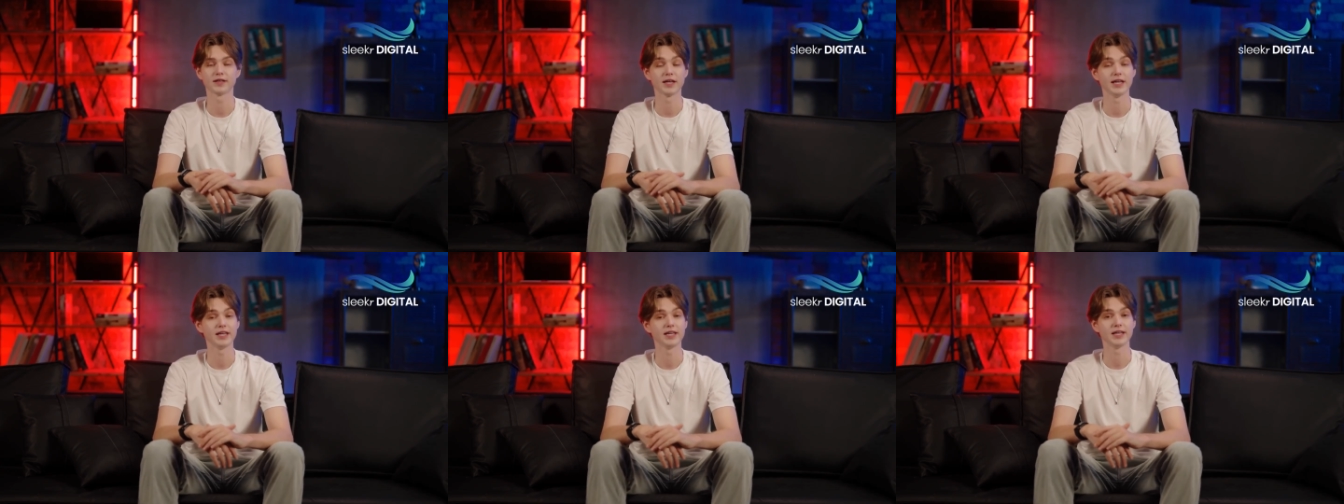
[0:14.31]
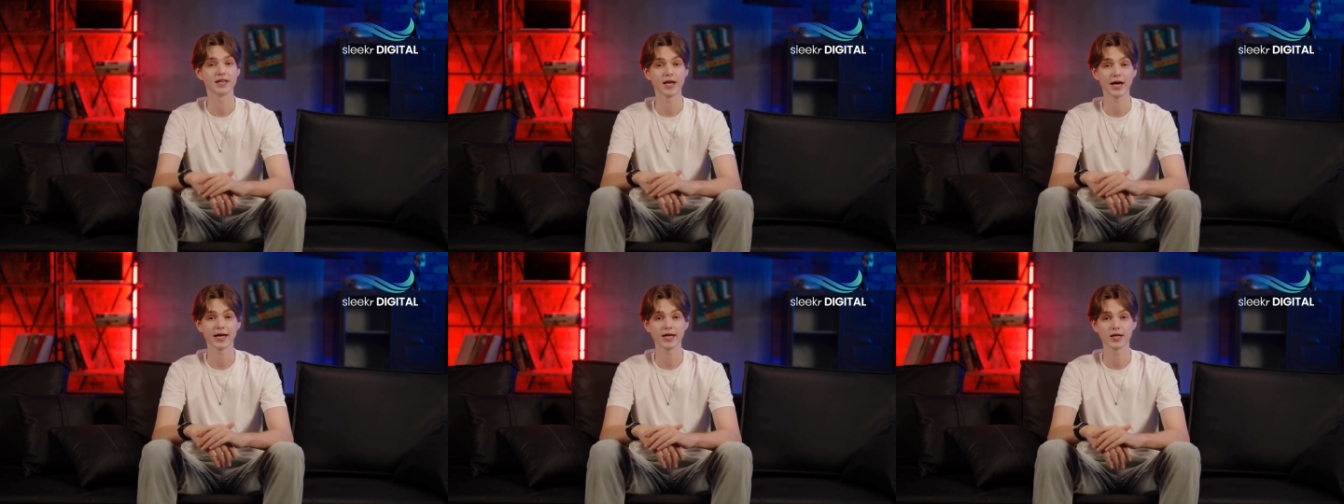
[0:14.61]
and
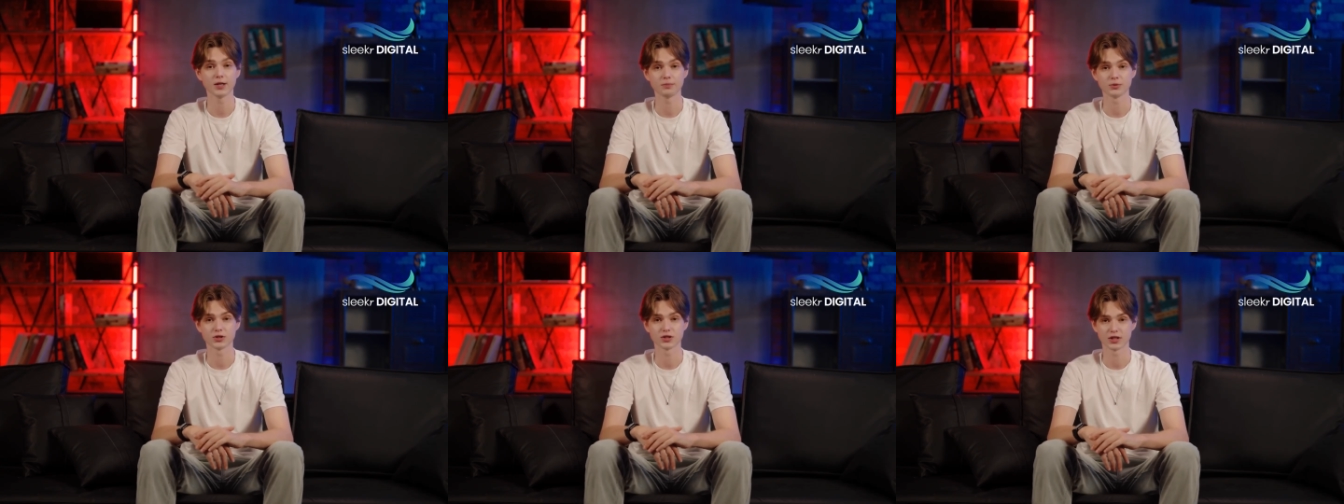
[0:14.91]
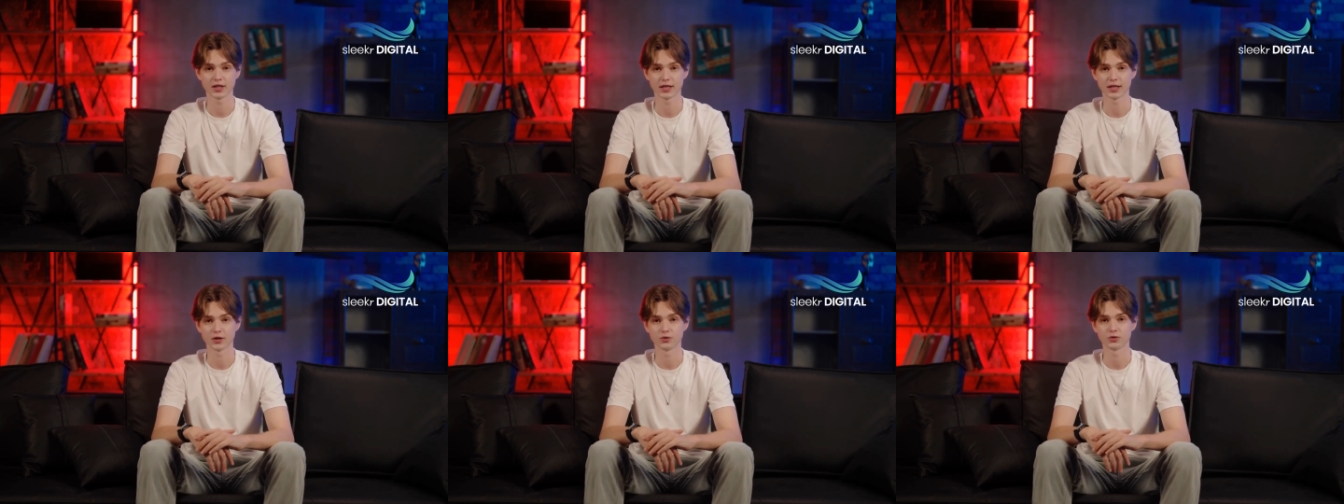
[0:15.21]

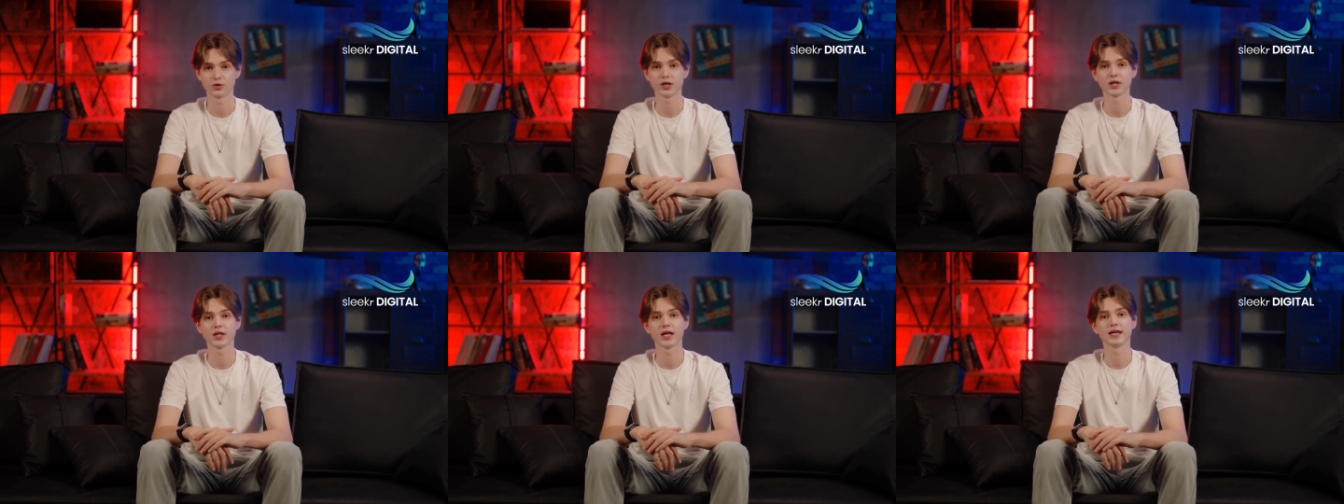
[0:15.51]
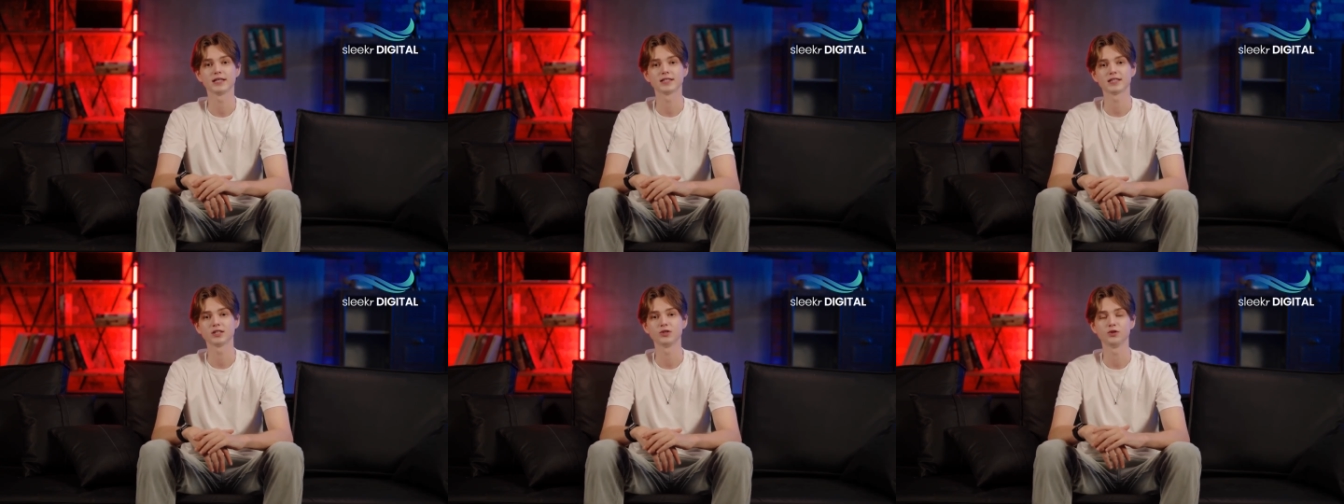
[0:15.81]
90%
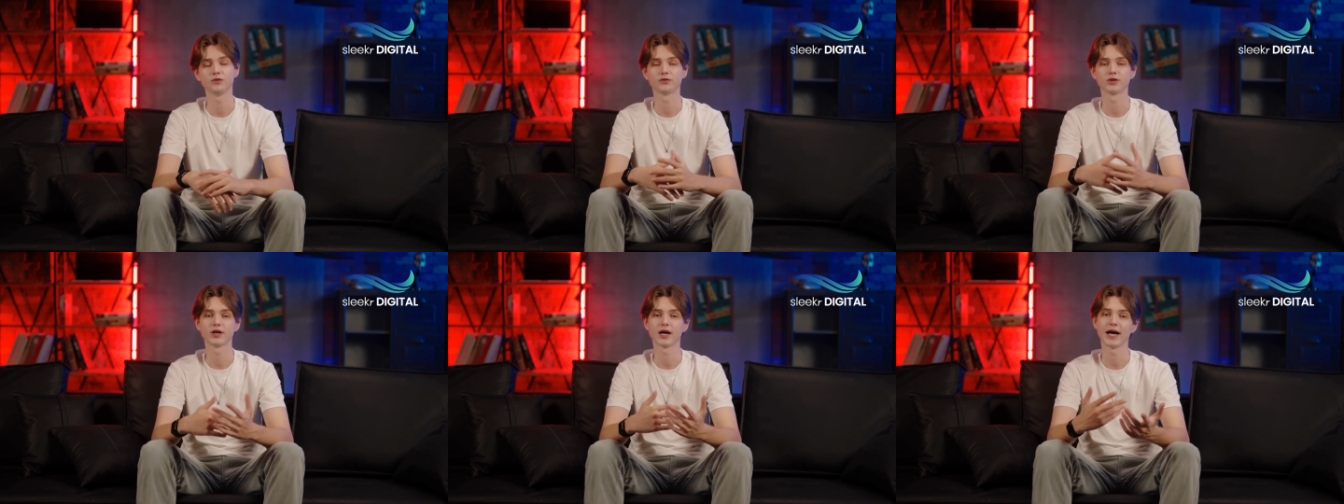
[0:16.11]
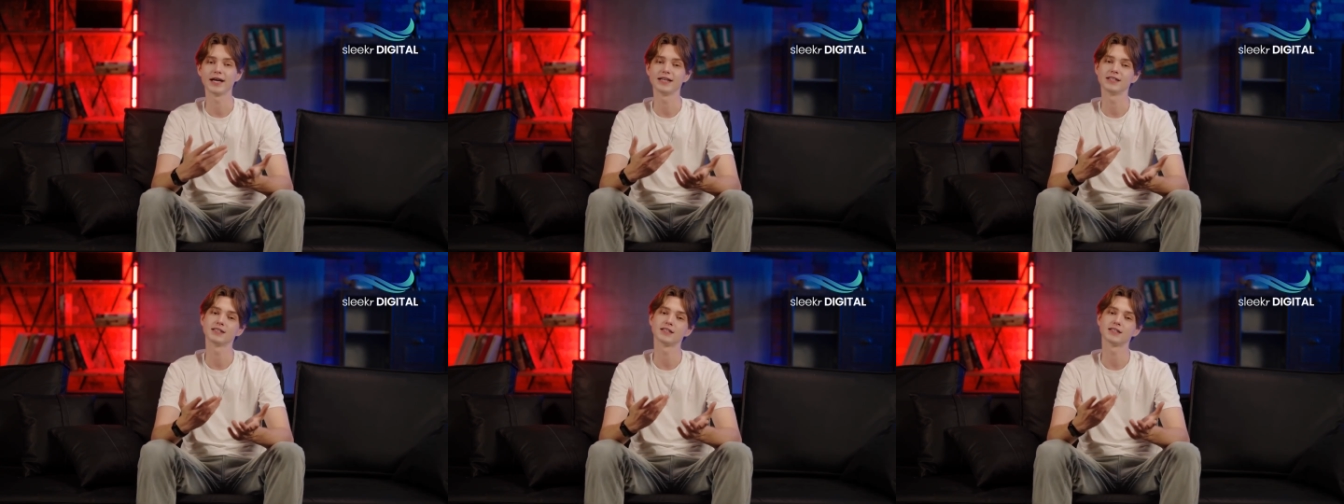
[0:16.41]
realizing you forgot